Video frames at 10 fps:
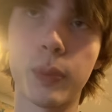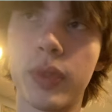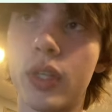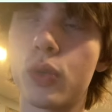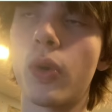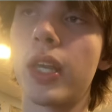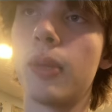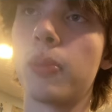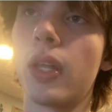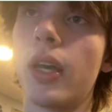with the 20 in
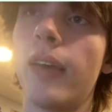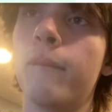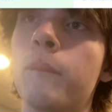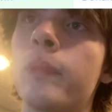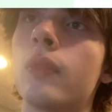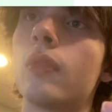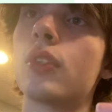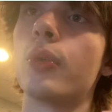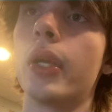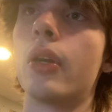play,
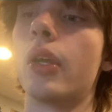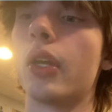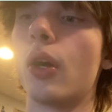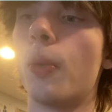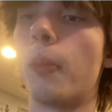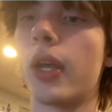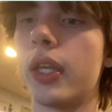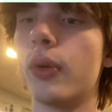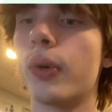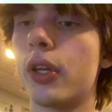so he couldn't go Monkey
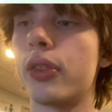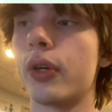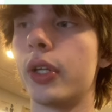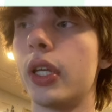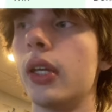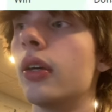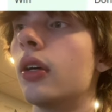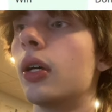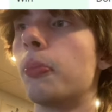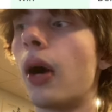Dory 30,
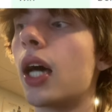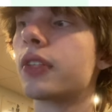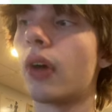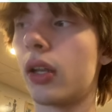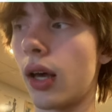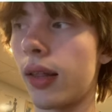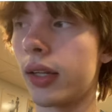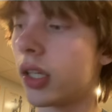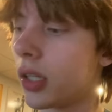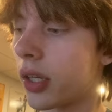Boss
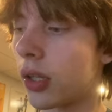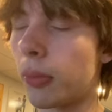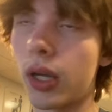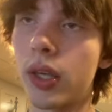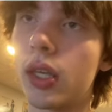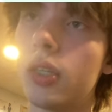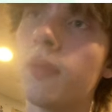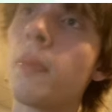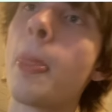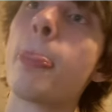Vitality to kill Monkey.
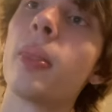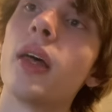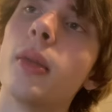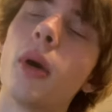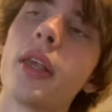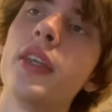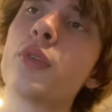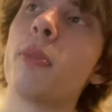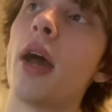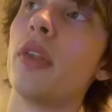And the monkeys are
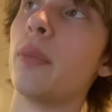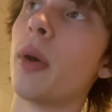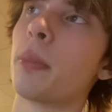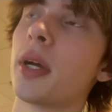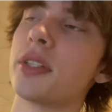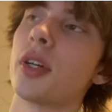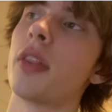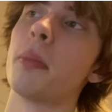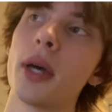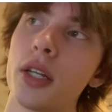my only 1-prizers on the
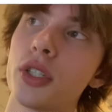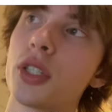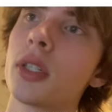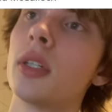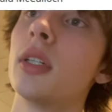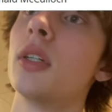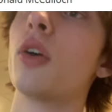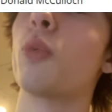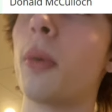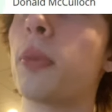bench,
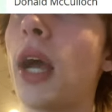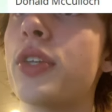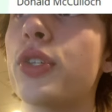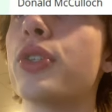or 1-prizers